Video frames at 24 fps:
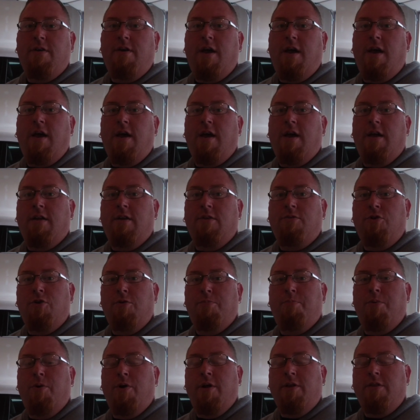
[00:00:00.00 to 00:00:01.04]
and you
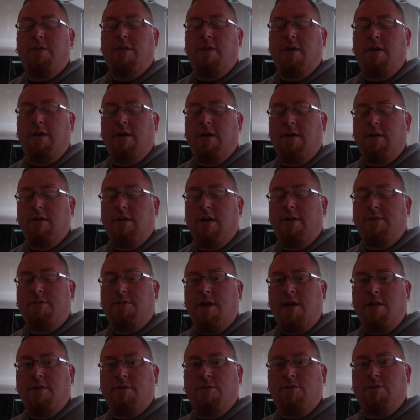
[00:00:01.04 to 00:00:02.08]
put the
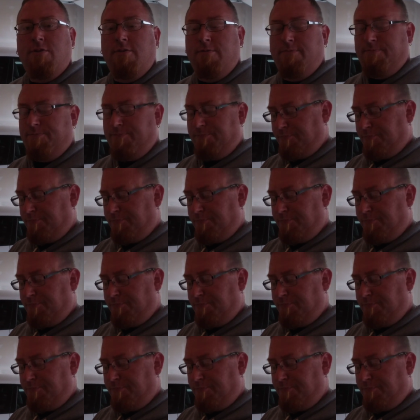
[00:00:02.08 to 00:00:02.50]
stainless